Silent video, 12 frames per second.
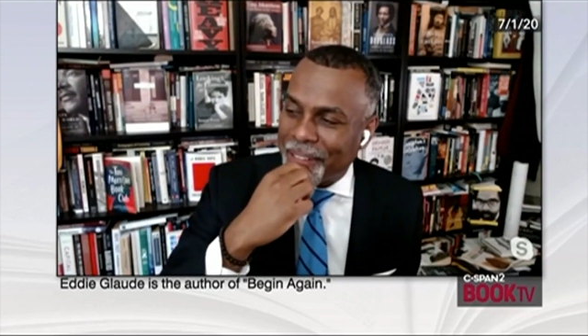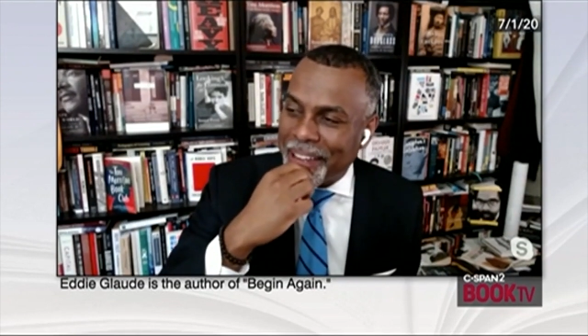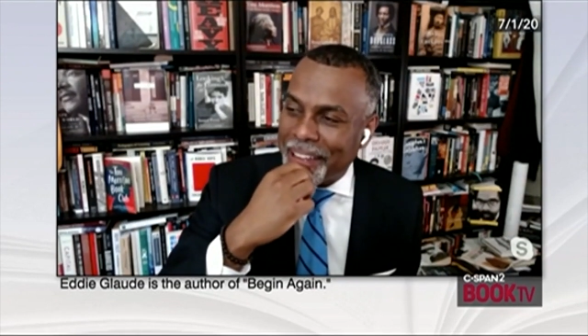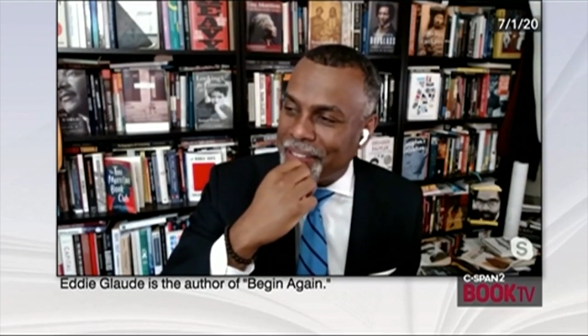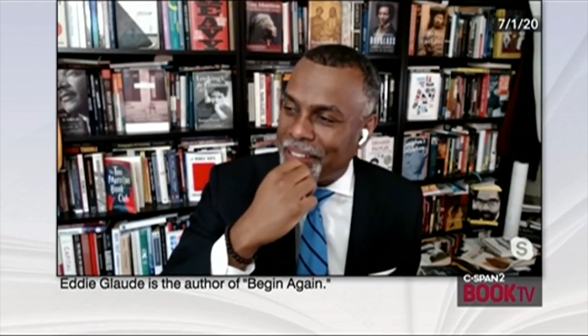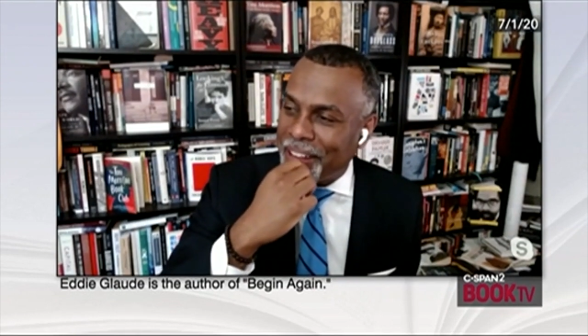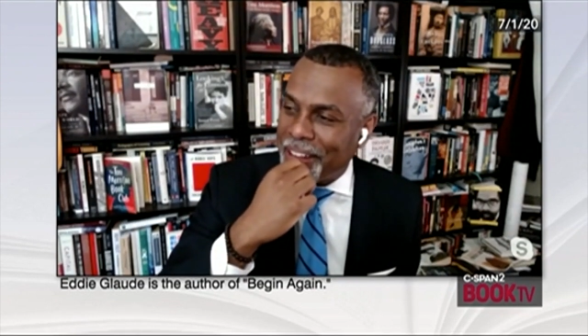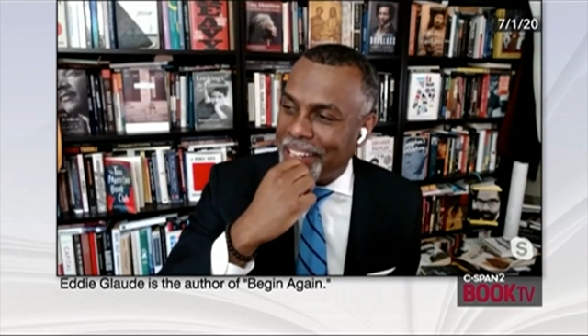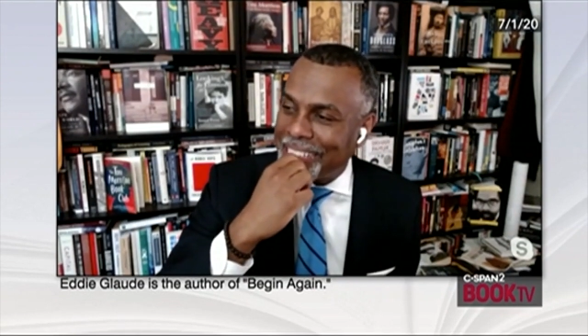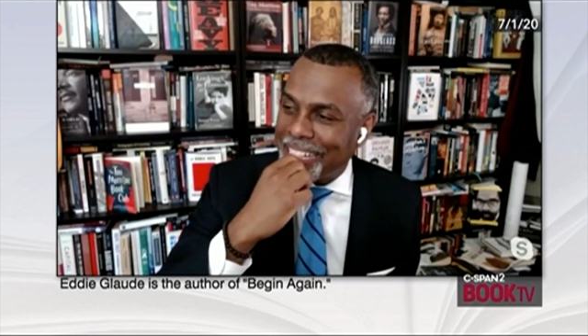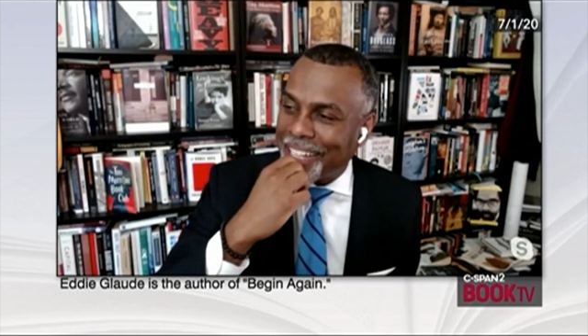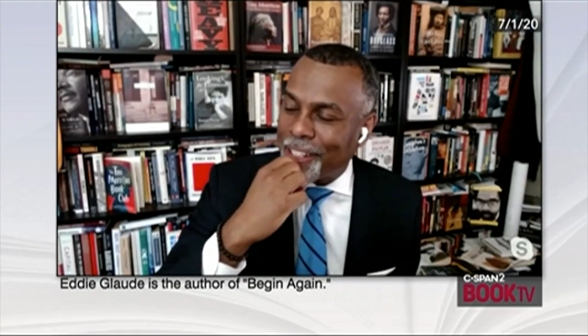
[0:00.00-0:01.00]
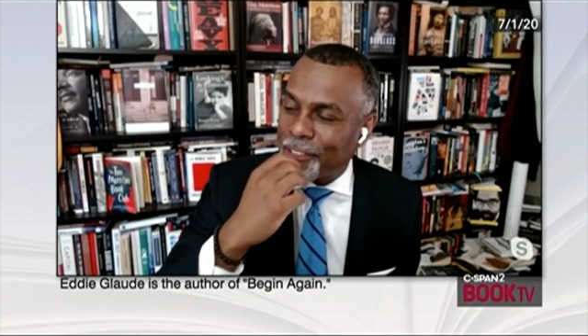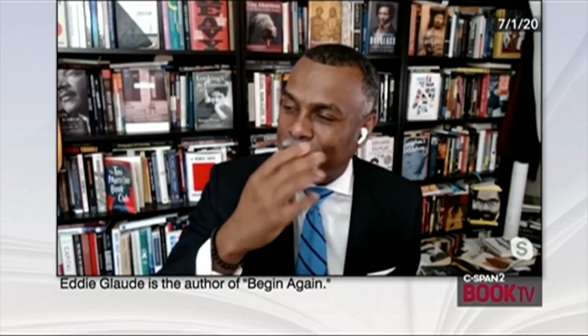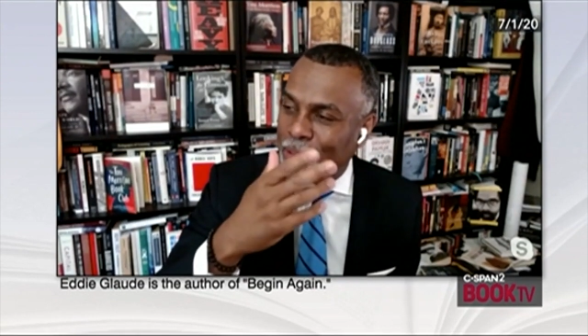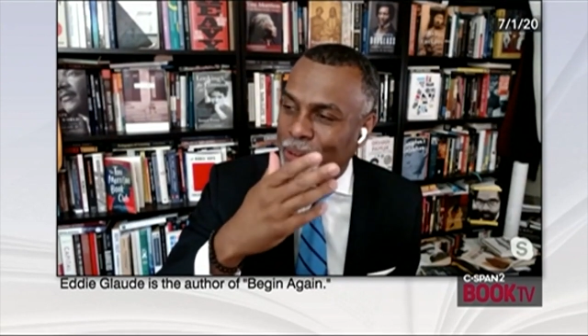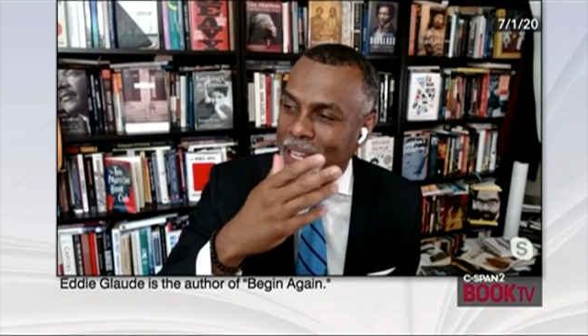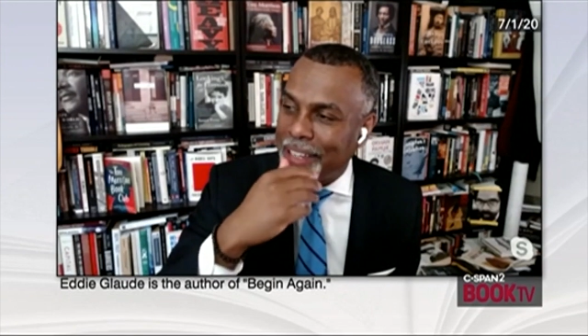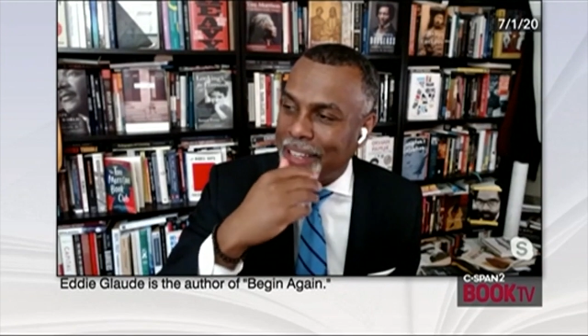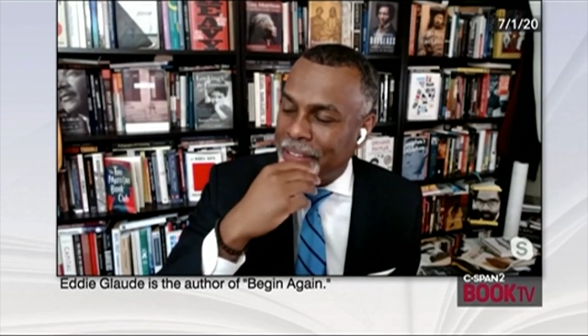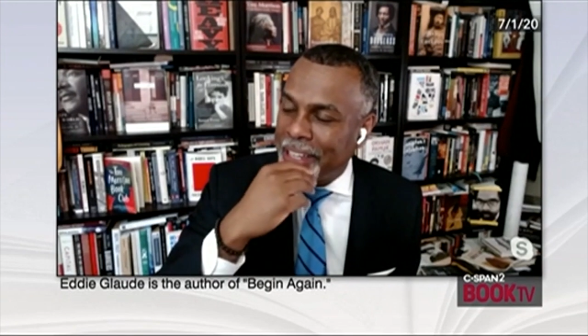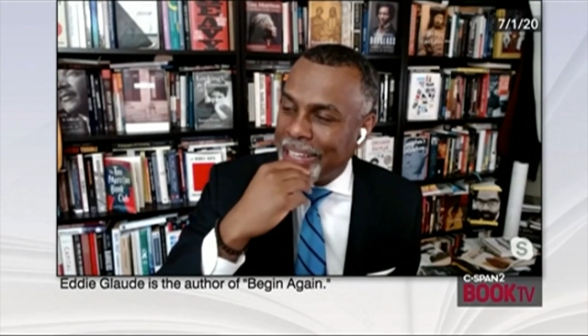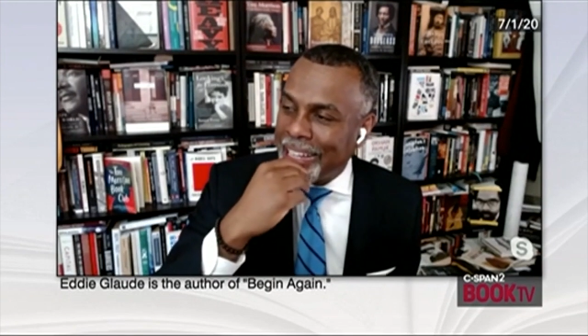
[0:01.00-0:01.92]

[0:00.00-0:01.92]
graveyard, the grave